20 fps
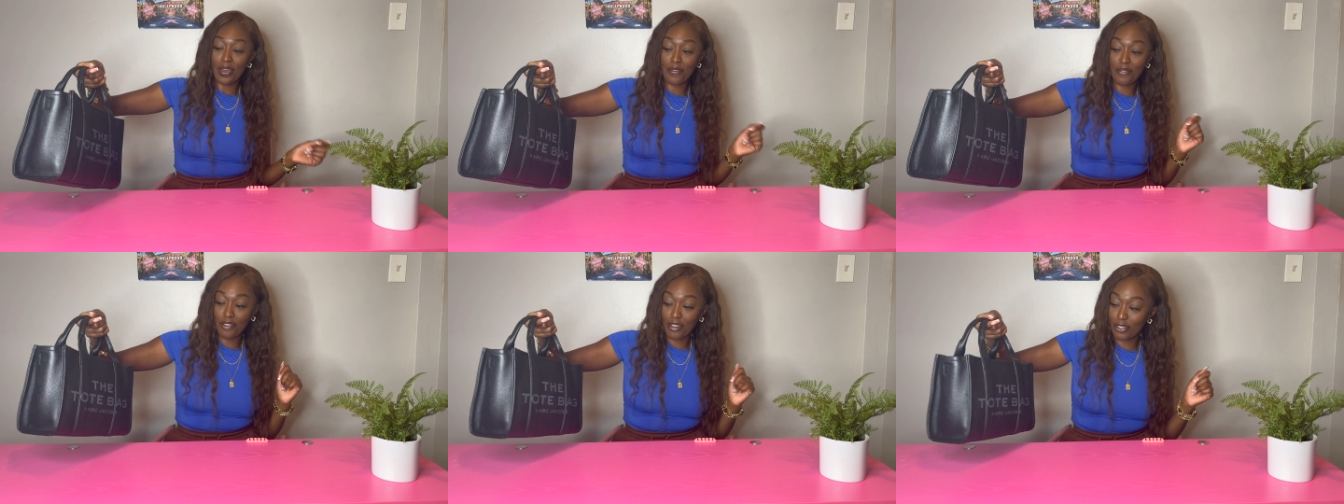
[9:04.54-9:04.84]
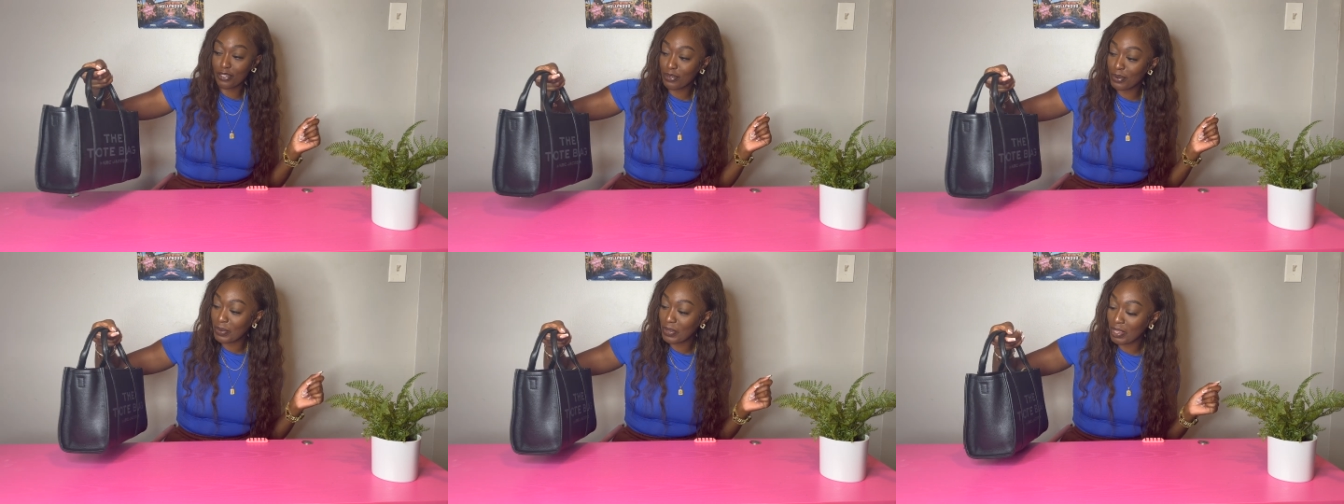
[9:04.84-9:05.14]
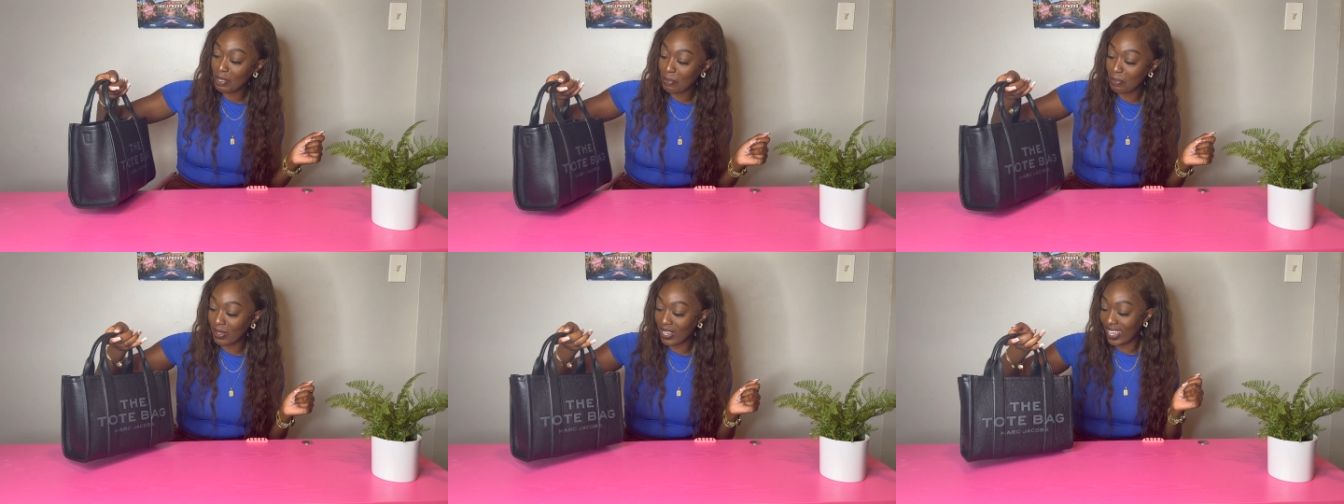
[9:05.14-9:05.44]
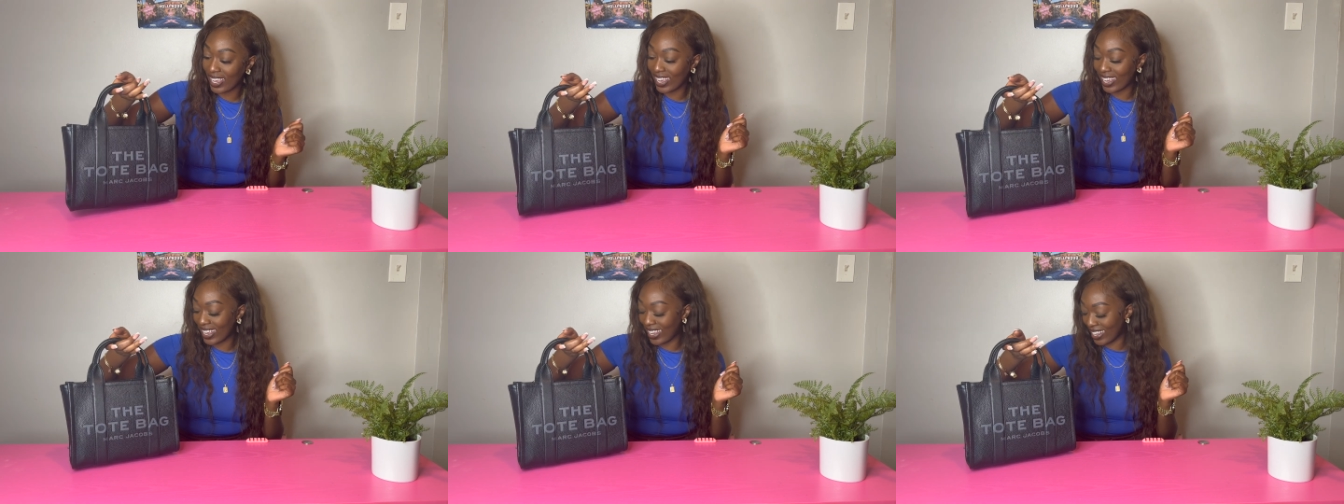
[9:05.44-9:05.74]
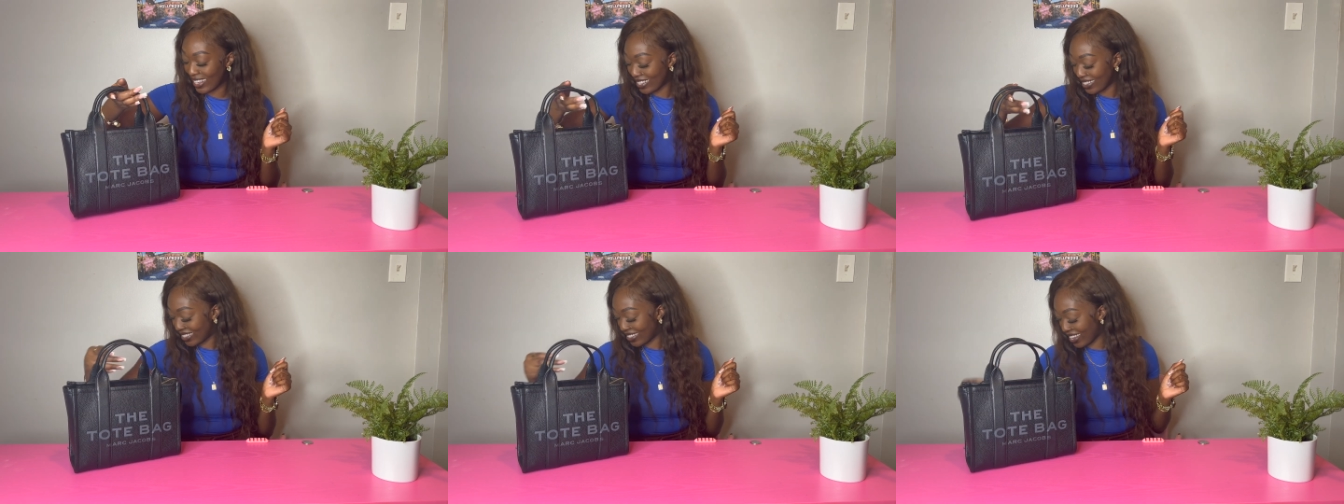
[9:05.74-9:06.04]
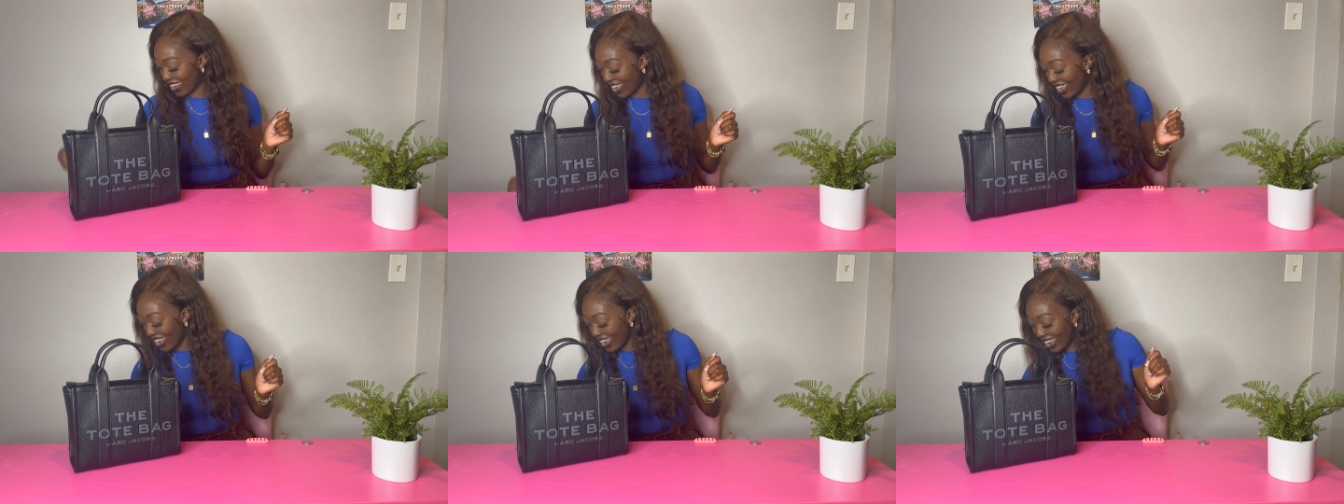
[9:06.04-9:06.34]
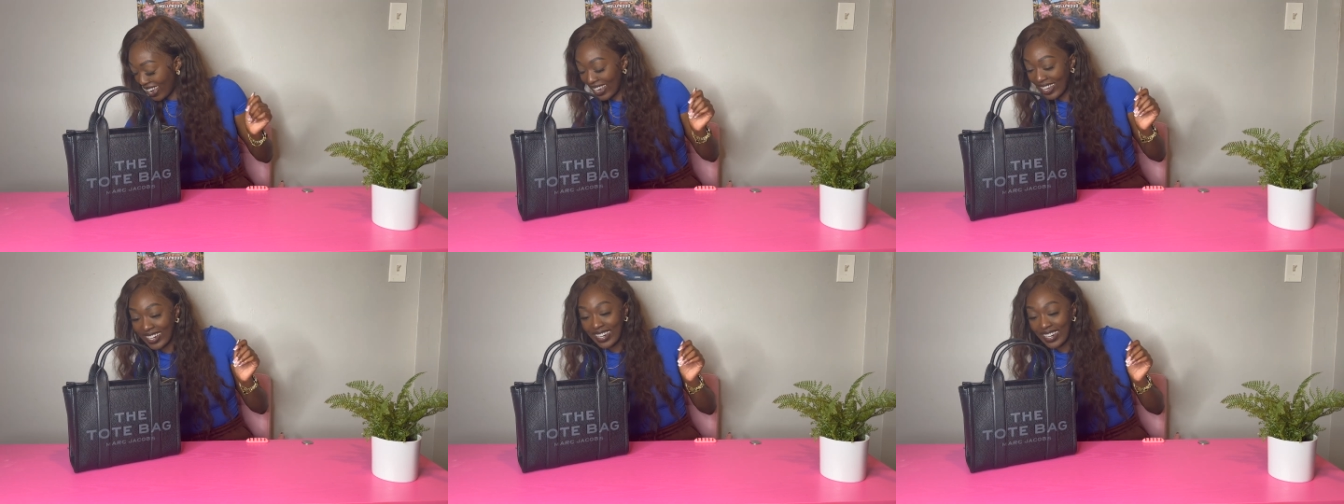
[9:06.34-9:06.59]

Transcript: fell through with the plans, and